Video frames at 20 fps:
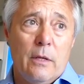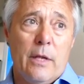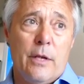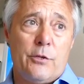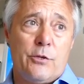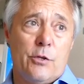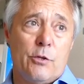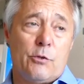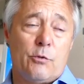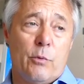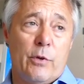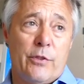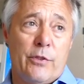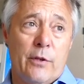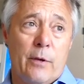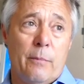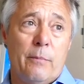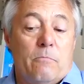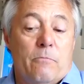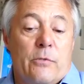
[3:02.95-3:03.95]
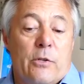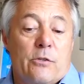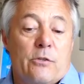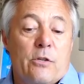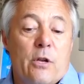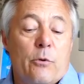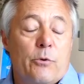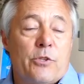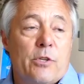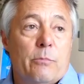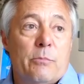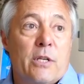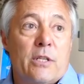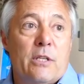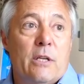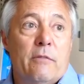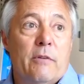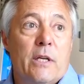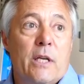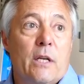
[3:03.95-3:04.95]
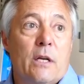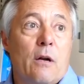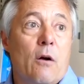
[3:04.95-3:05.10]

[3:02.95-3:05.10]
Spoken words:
issues with them. There's no subjectivity at